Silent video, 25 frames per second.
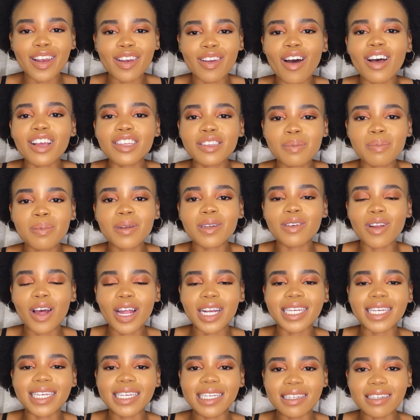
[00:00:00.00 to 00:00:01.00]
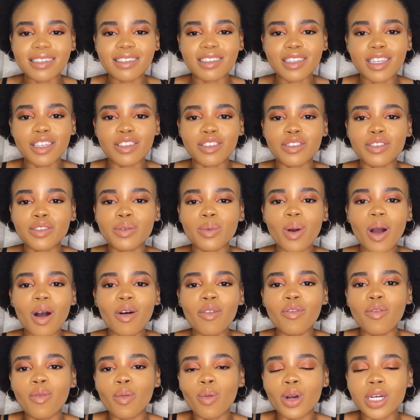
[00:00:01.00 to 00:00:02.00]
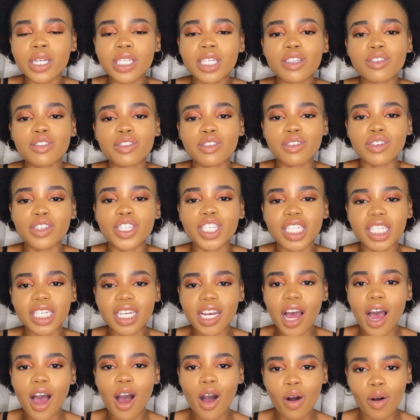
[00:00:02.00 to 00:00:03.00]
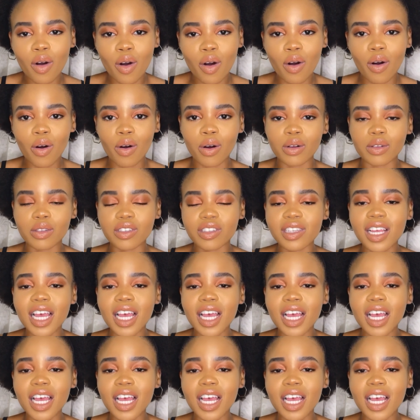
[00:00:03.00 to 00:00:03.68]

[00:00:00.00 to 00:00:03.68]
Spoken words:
Last but not least is to avoid certain alcohols.